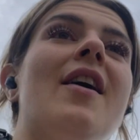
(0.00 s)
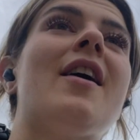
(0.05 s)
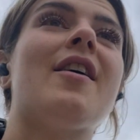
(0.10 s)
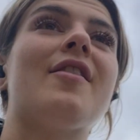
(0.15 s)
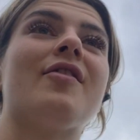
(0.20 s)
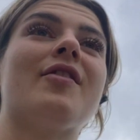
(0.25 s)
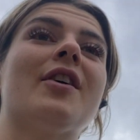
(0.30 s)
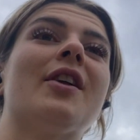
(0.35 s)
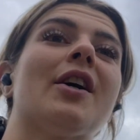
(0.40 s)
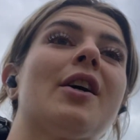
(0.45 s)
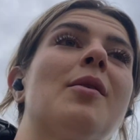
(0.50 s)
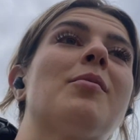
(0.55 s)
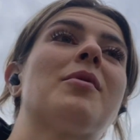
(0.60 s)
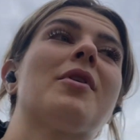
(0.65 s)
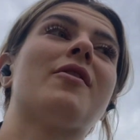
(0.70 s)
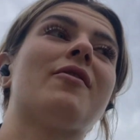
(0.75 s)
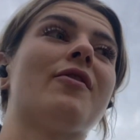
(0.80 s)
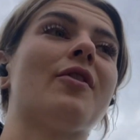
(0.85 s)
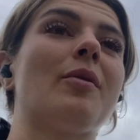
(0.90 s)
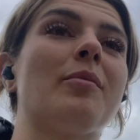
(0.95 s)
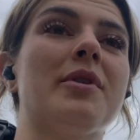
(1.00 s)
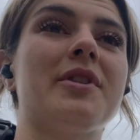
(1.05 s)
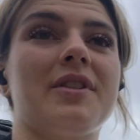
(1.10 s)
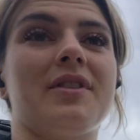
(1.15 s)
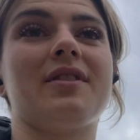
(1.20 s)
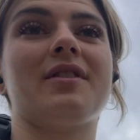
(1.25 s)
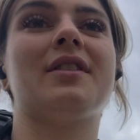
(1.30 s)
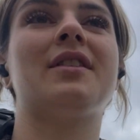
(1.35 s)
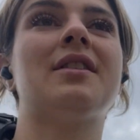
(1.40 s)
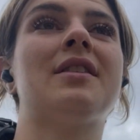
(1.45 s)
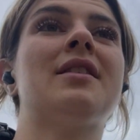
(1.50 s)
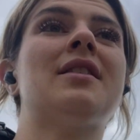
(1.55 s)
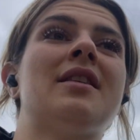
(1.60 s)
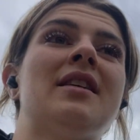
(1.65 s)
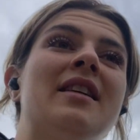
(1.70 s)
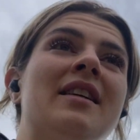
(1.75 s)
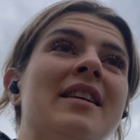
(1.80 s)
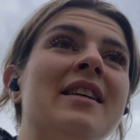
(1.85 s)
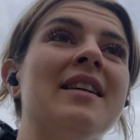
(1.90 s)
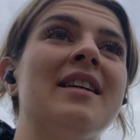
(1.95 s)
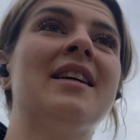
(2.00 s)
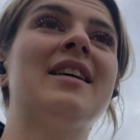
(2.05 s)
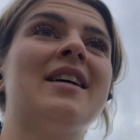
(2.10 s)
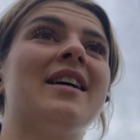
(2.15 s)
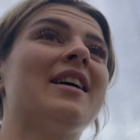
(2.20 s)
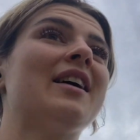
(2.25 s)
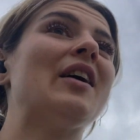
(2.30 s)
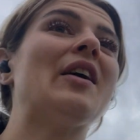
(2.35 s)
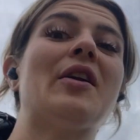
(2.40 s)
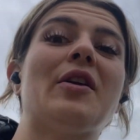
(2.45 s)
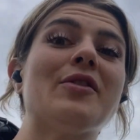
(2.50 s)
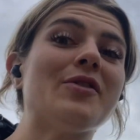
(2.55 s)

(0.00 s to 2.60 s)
I feel like I'm gonna vomit.